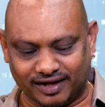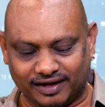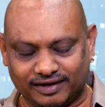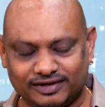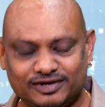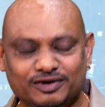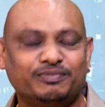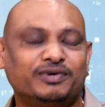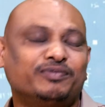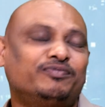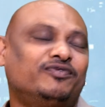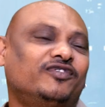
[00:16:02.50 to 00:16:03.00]

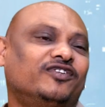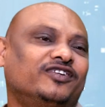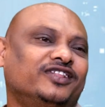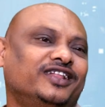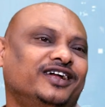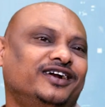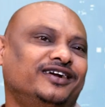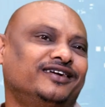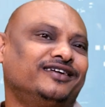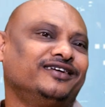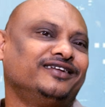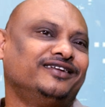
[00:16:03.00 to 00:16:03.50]
So before
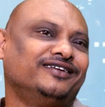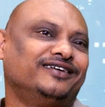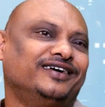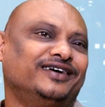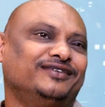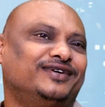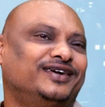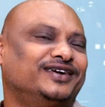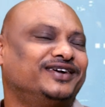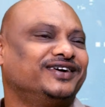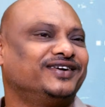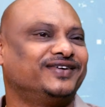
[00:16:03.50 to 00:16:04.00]
that, I
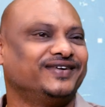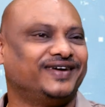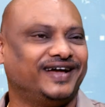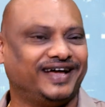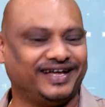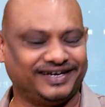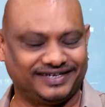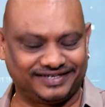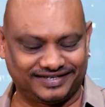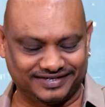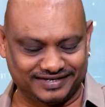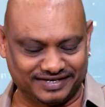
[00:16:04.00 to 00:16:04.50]
wanted to
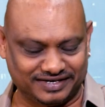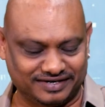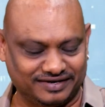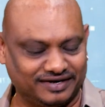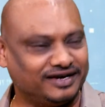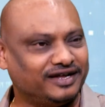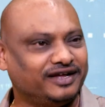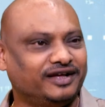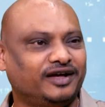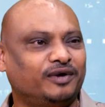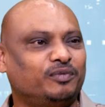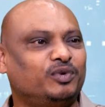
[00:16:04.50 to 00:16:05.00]
answer
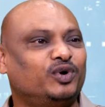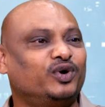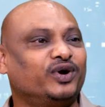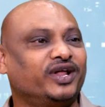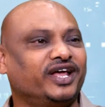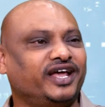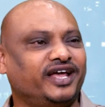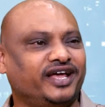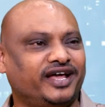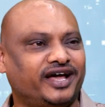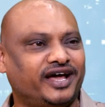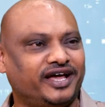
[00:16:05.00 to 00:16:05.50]

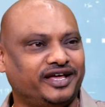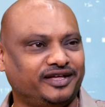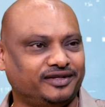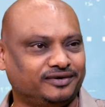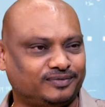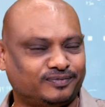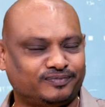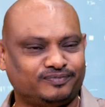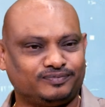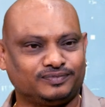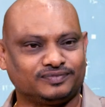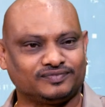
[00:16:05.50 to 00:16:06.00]
about AI.
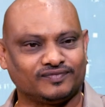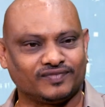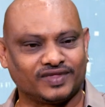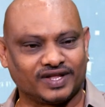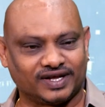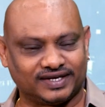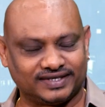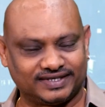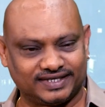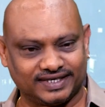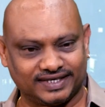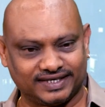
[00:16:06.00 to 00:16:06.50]

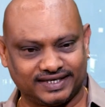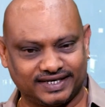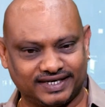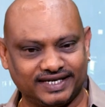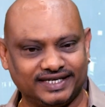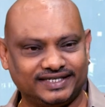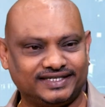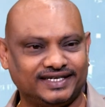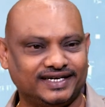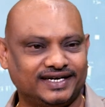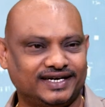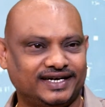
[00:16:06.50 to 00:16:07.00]
So
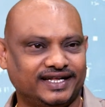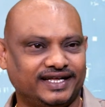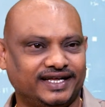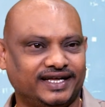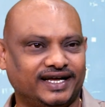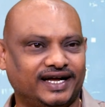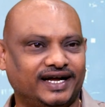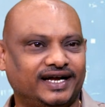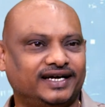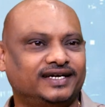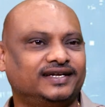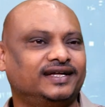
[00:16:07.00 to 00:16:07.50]

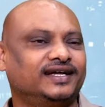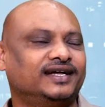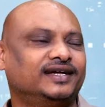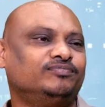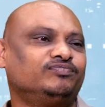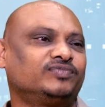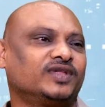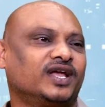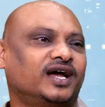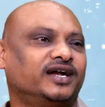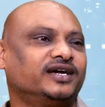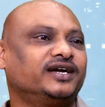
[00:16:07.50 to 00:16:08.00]
recently, I had
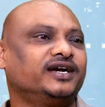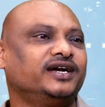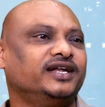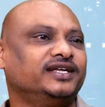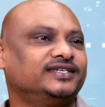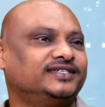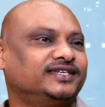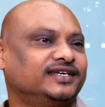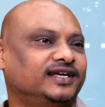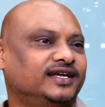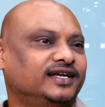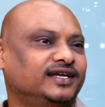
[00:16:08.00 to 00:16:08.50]

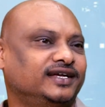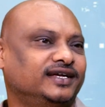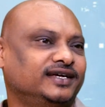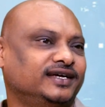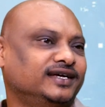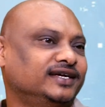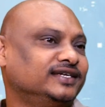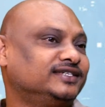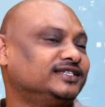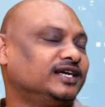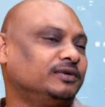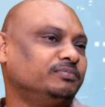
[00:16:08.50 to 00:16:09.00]
attended
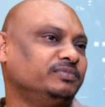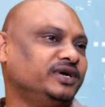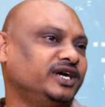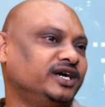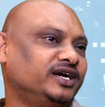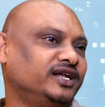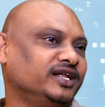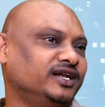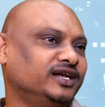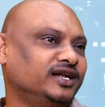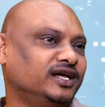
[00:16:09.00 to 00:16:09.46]
a summit in